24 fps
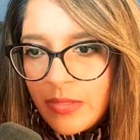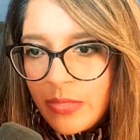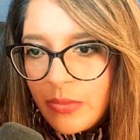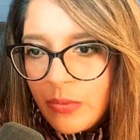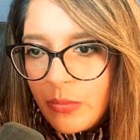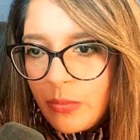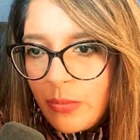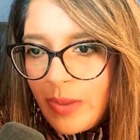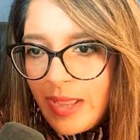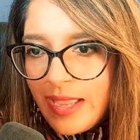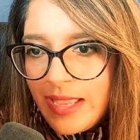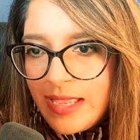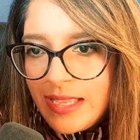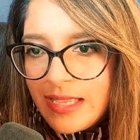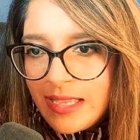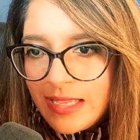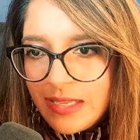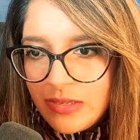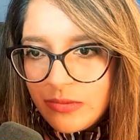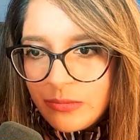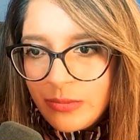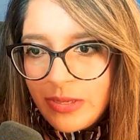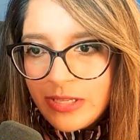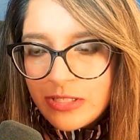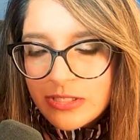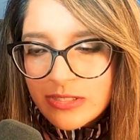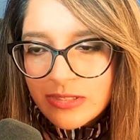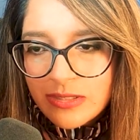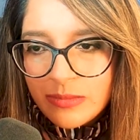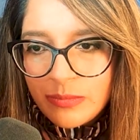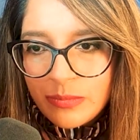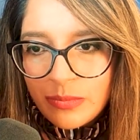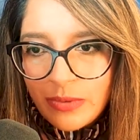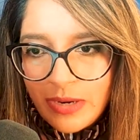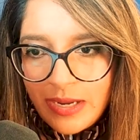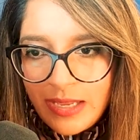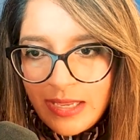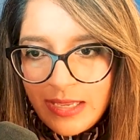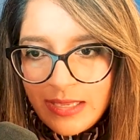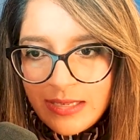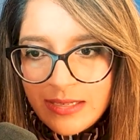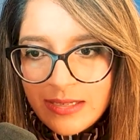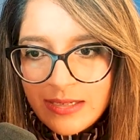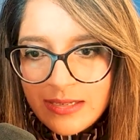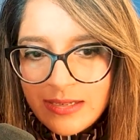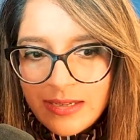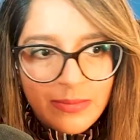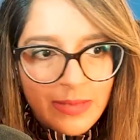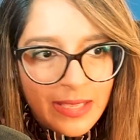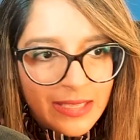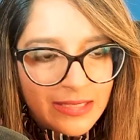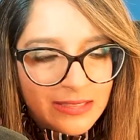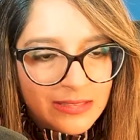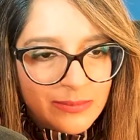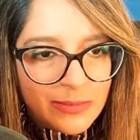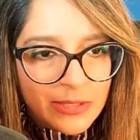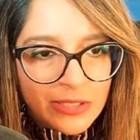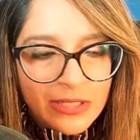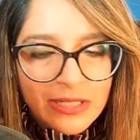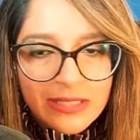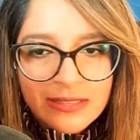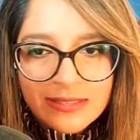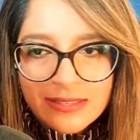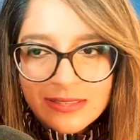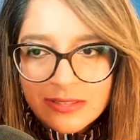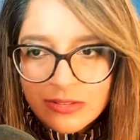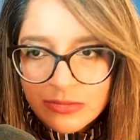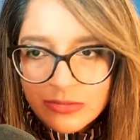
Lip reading: The way in which the brain experiences